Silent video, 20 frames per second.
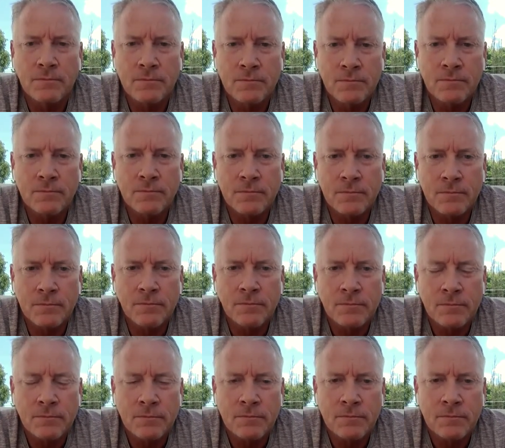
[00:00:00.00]

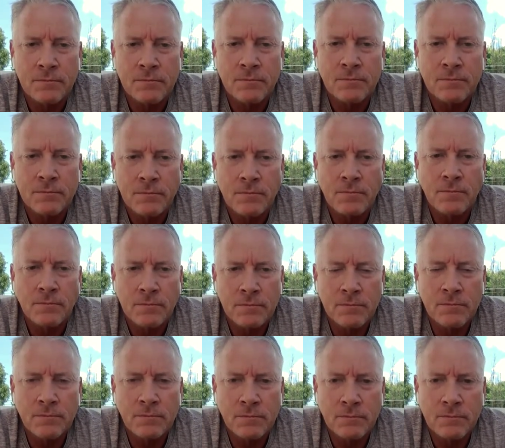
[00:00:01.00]

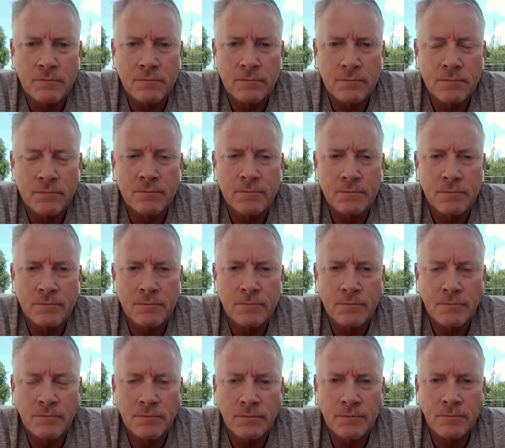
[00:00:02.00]

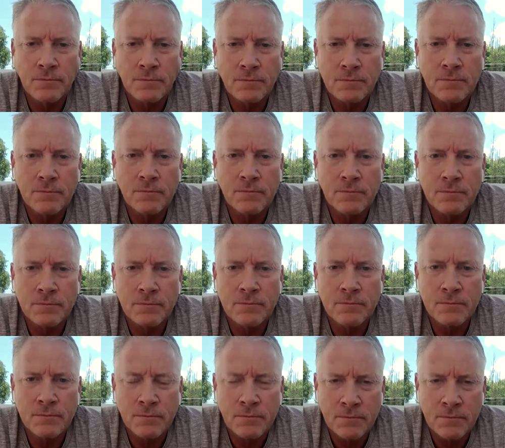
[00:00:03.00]
(not speaking)